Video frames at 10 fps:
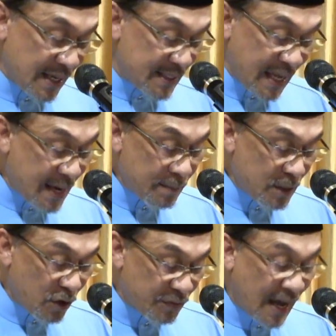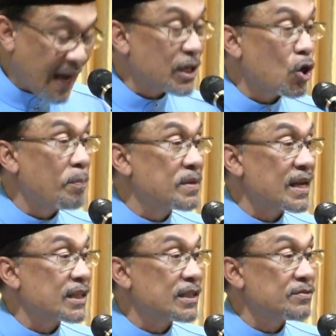the attainment of the higher
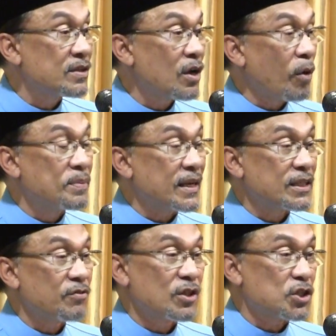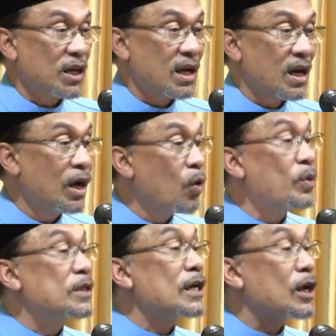objective of the Sharia,
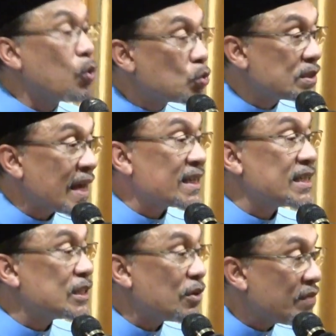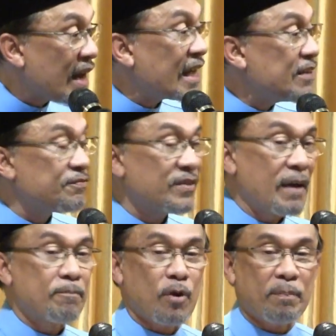which includes sanctity of life
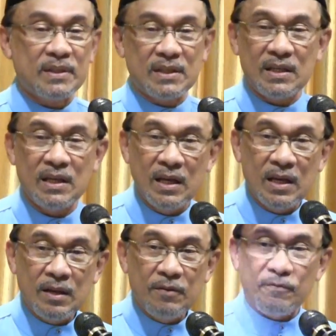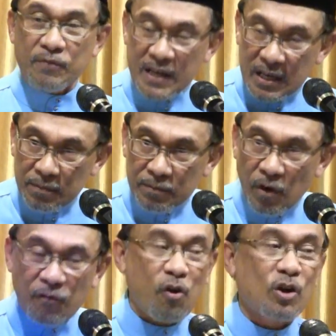and property,
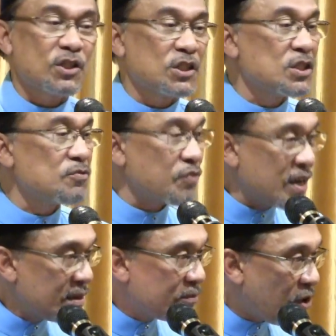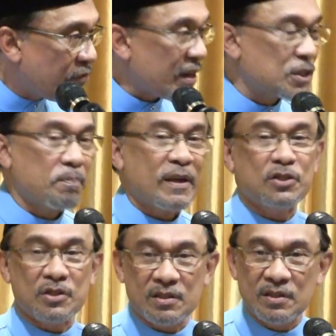freedom of conscience, freedom of
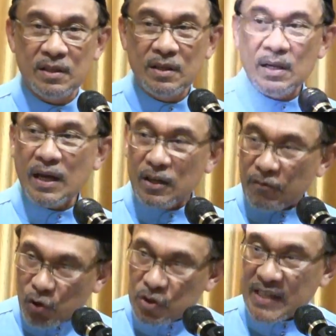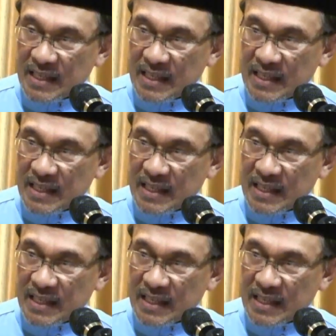expression, and of course